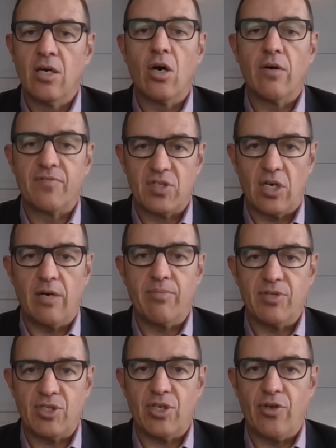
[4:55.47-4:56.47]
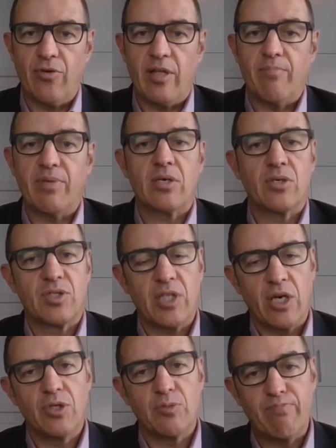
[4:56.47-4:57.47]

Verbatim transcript: of cyber security because those